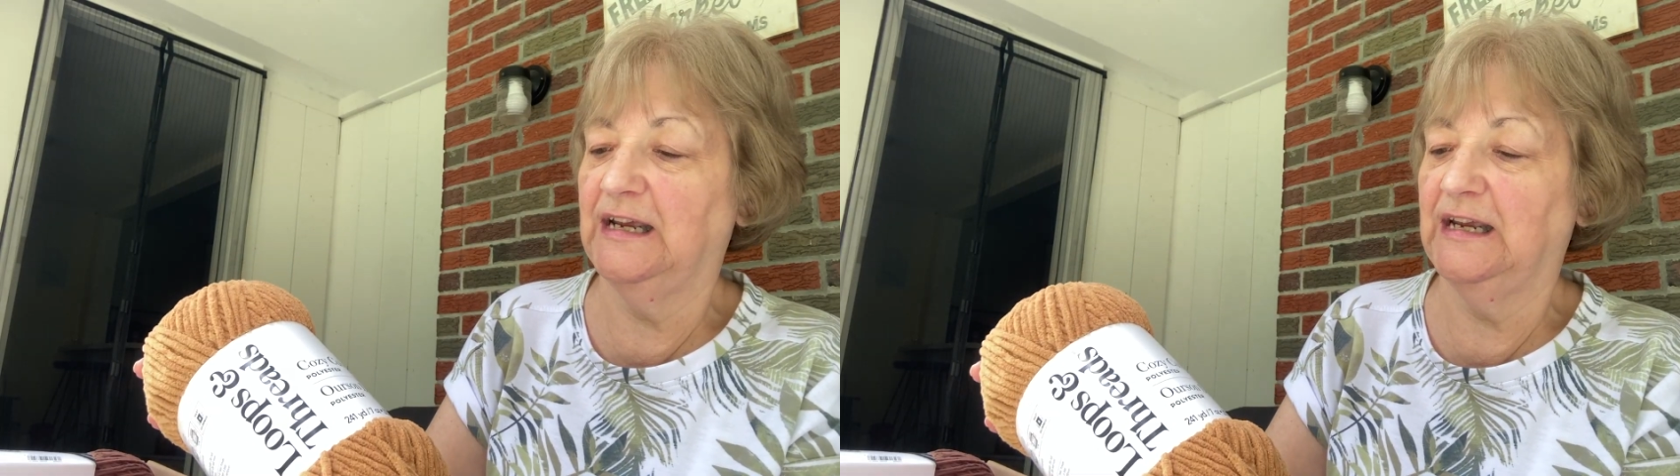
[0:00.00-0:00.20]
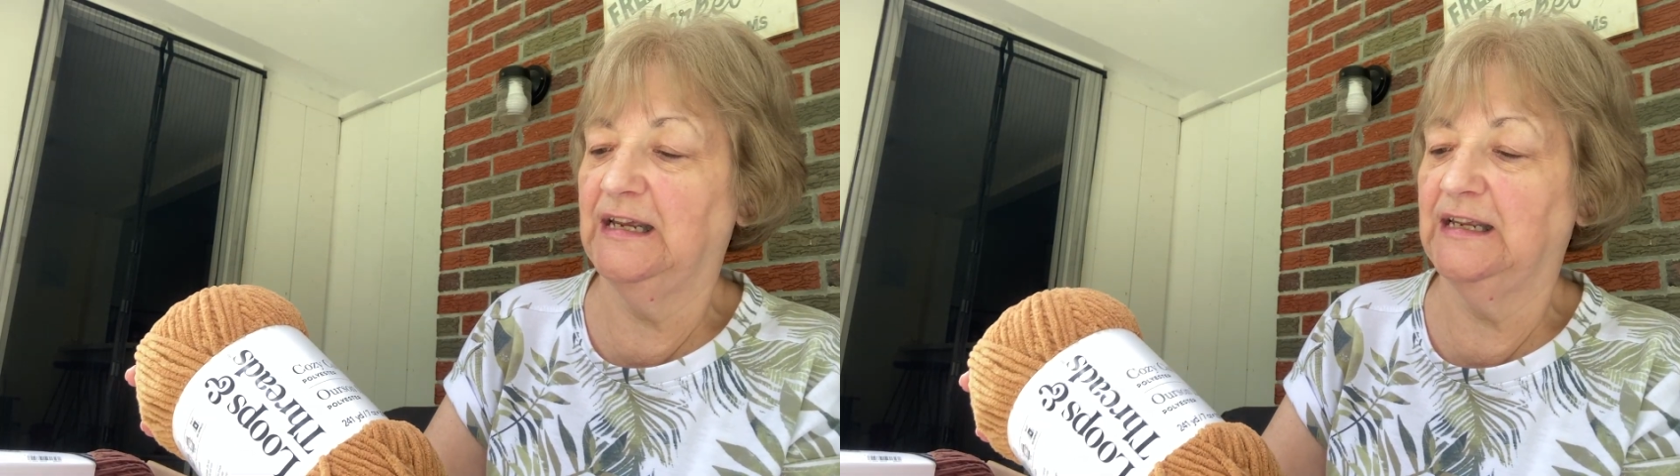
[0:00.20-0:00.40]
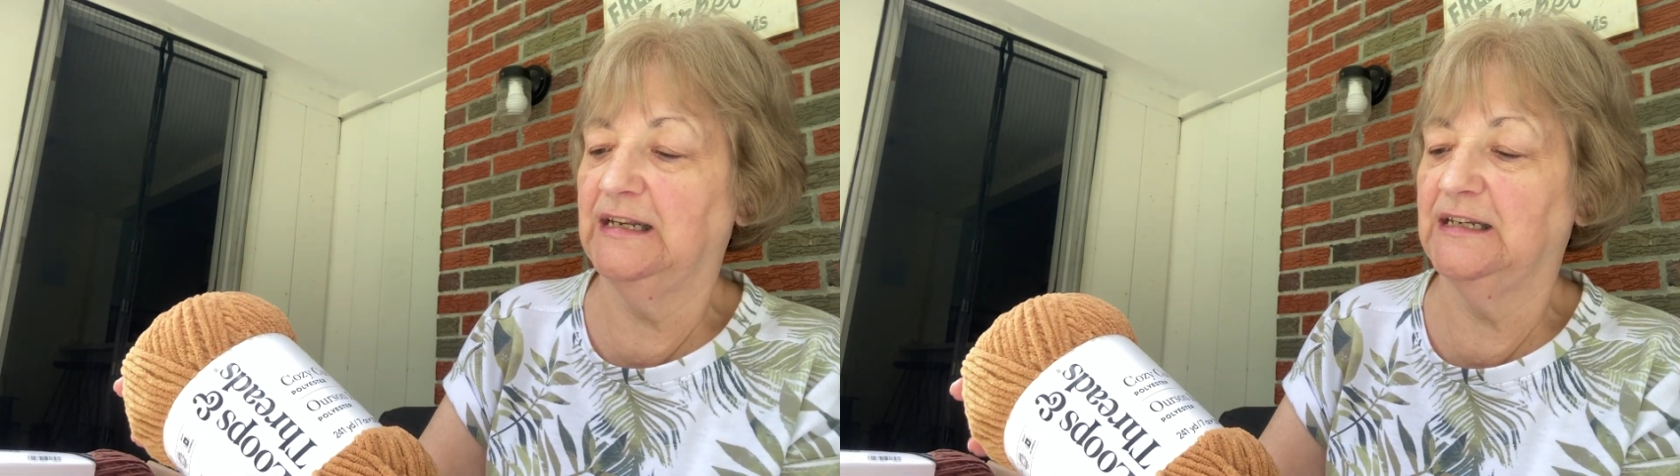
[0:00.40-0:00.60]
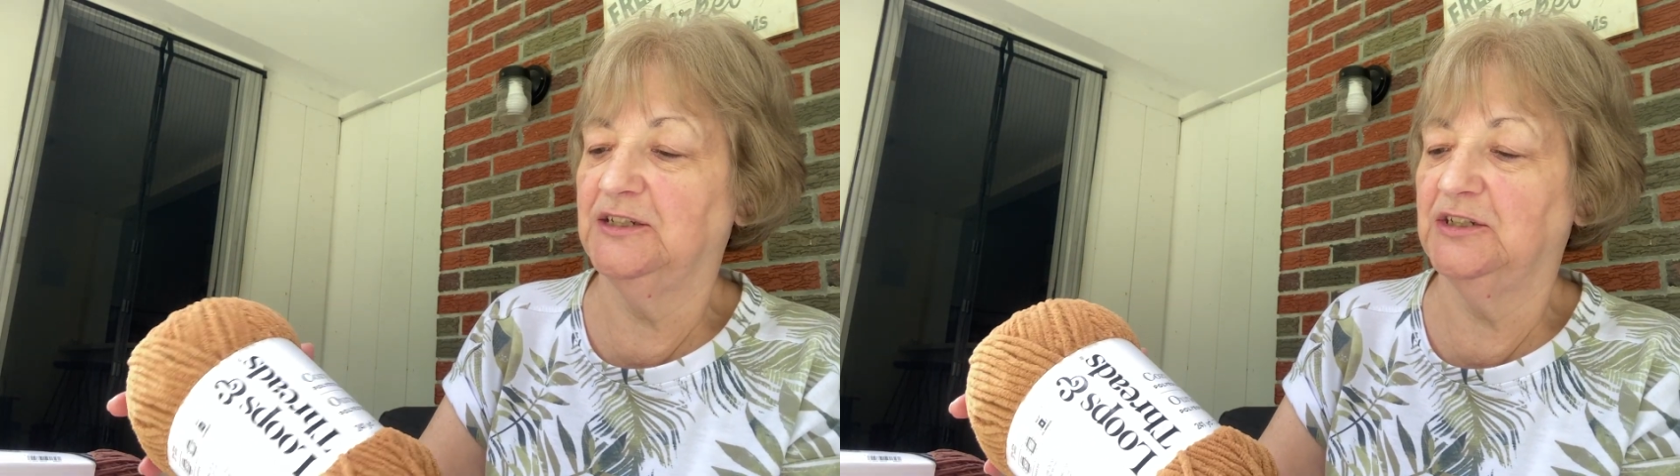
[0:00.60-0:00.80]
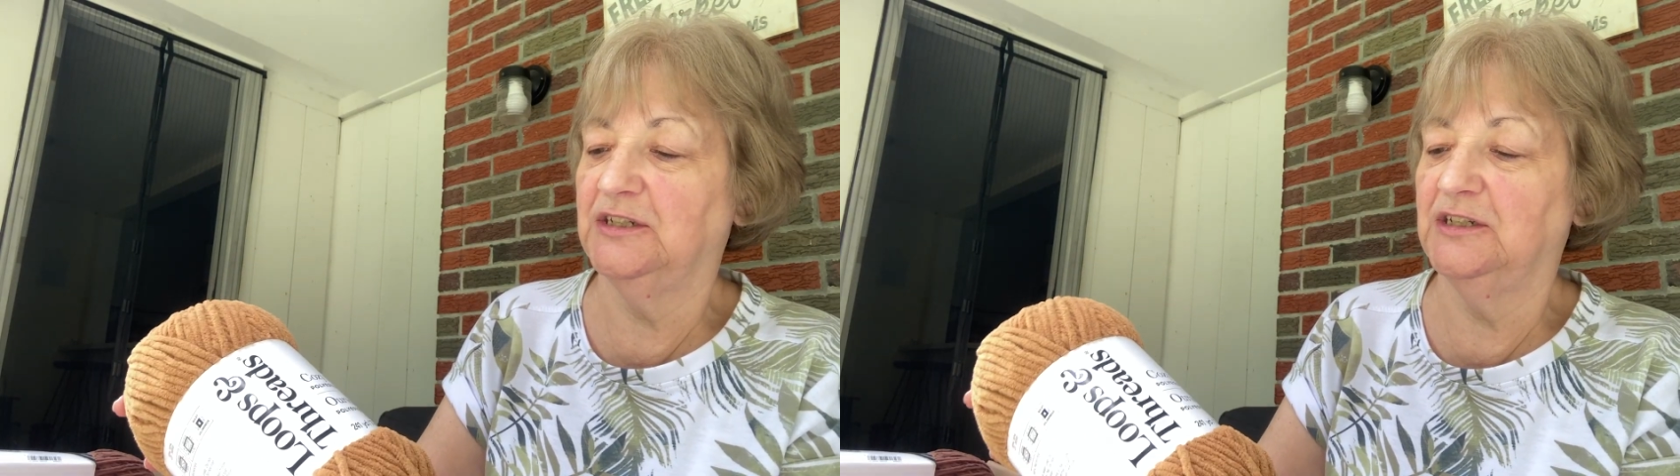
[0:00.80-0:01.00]
and
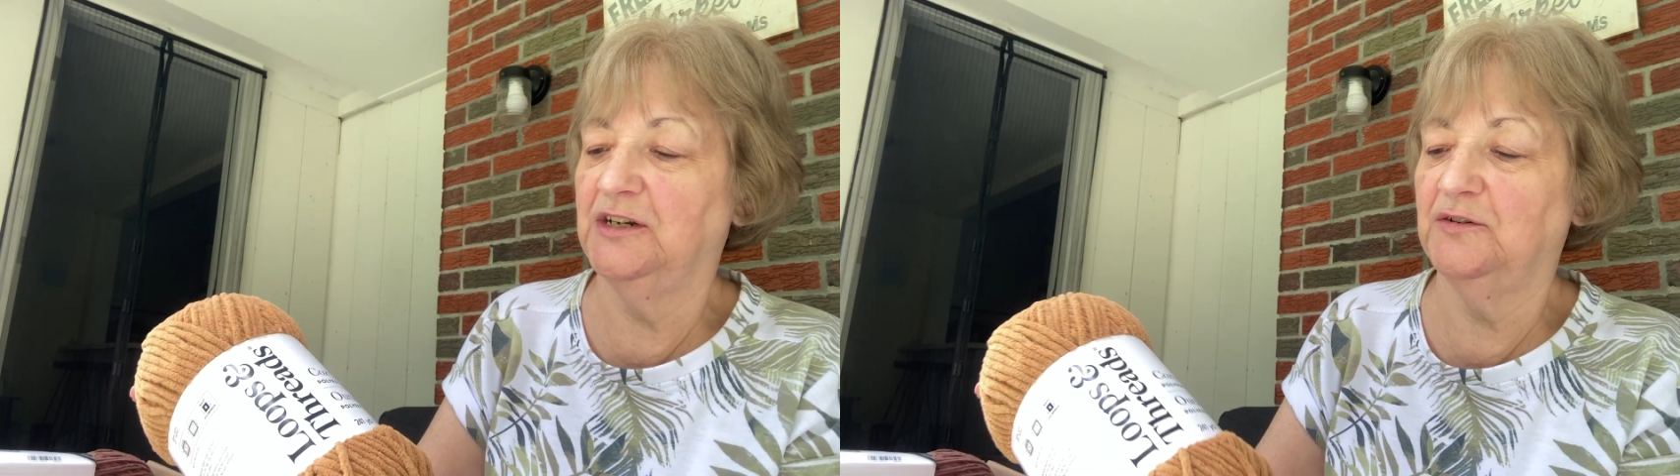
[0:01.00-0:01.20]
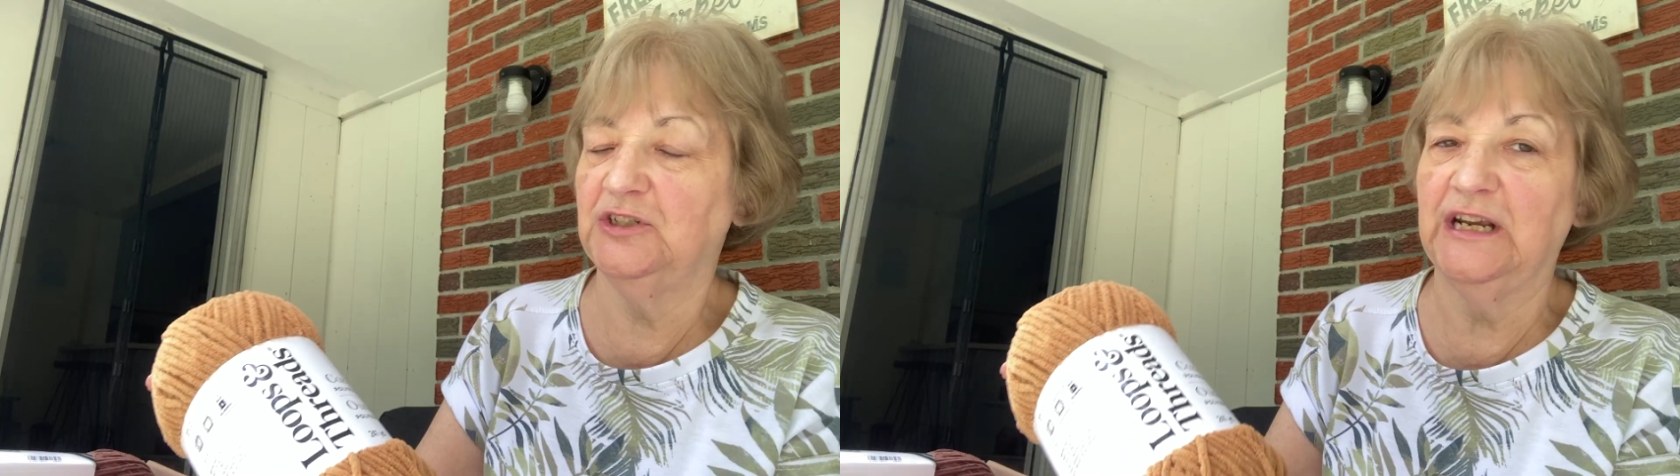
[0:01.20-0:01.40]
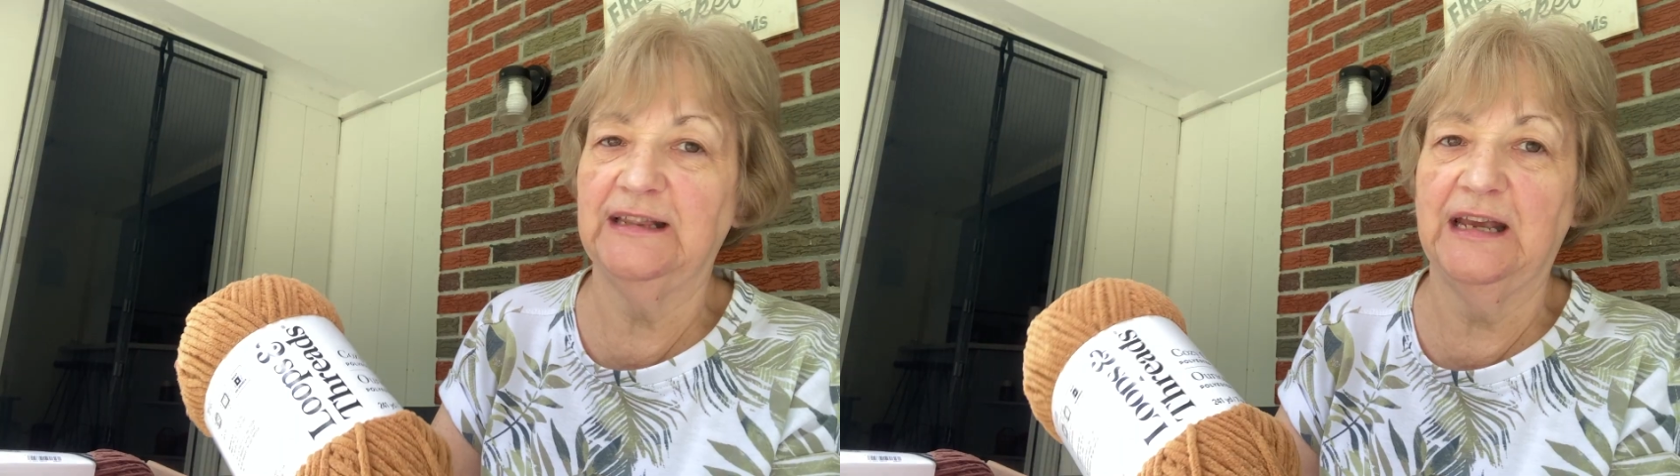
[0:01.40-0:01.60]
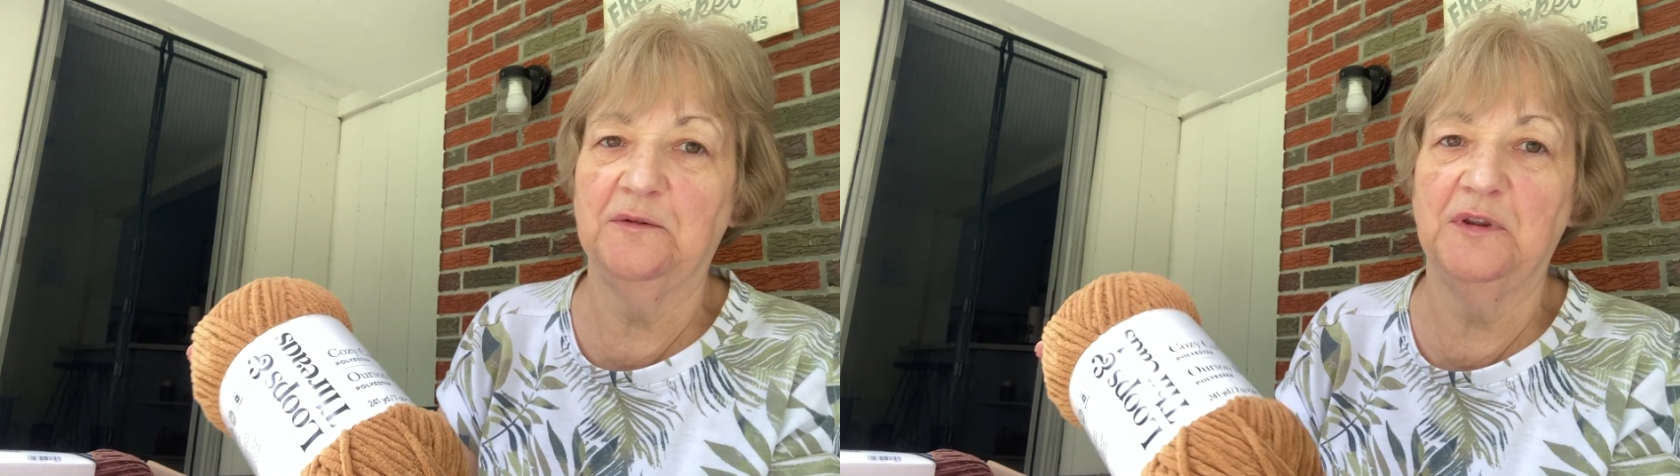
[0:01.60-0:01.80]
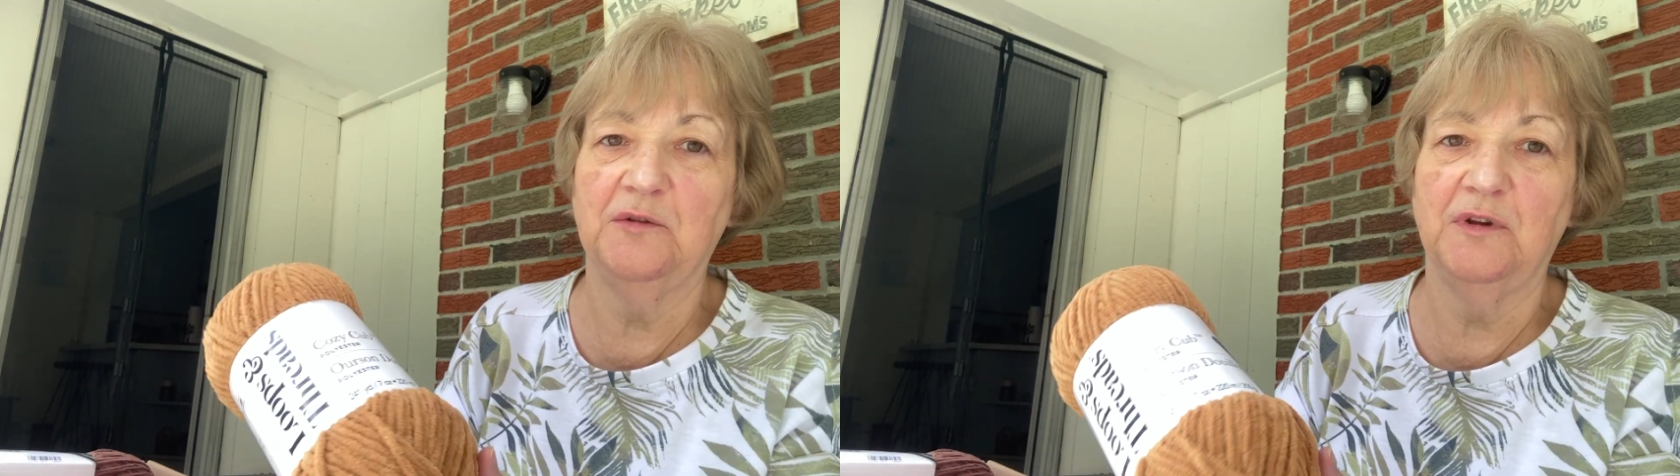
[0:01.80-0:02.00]
you know, check that
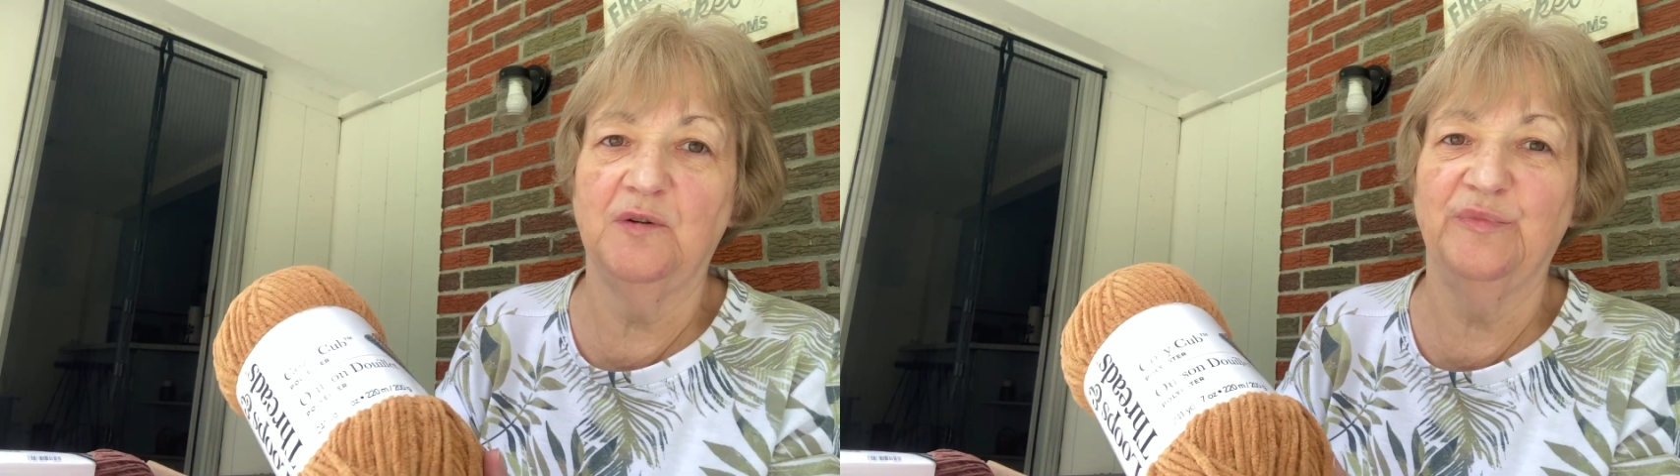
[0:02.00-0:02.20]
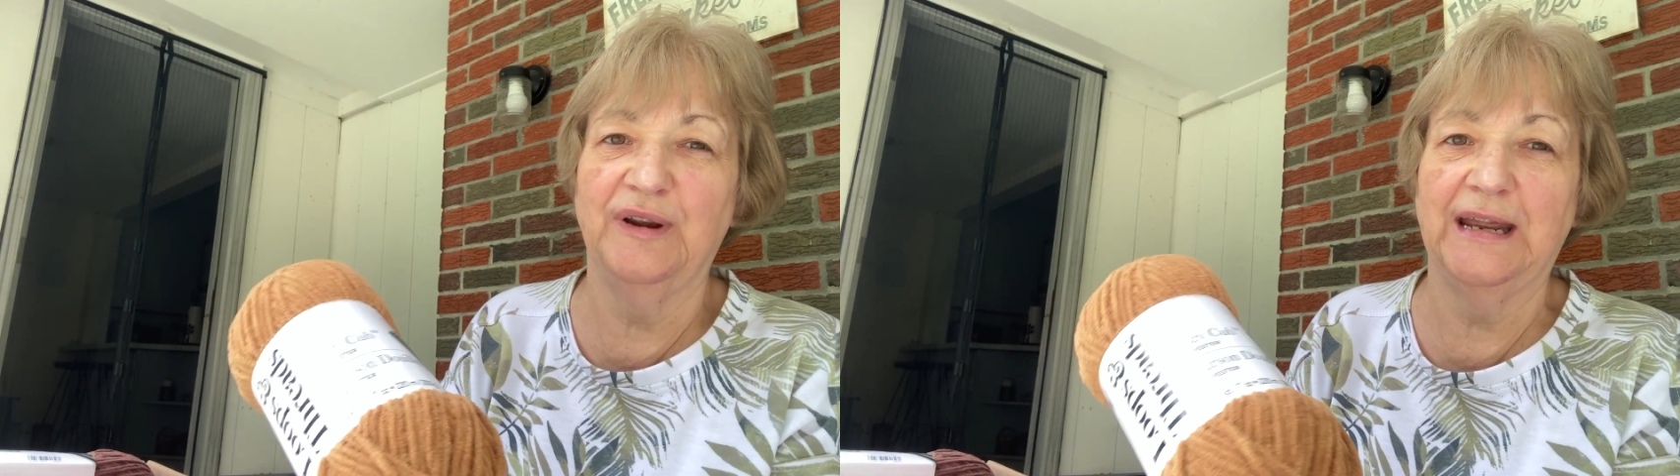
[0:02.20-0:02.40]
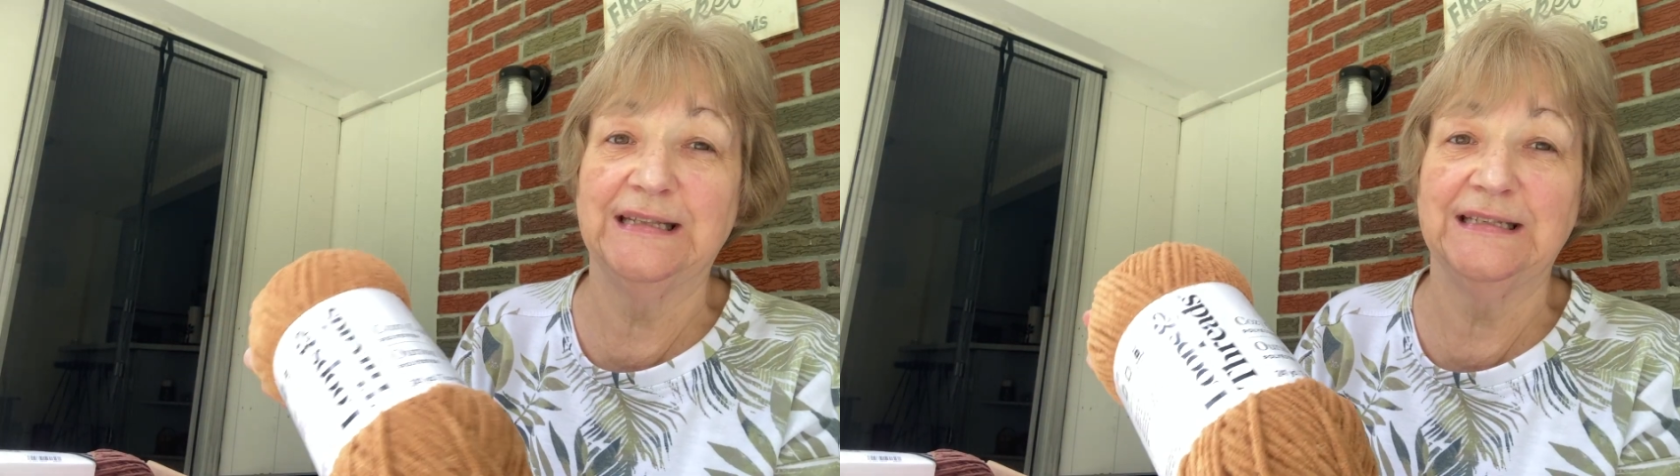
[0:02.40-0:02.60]
with your other brands.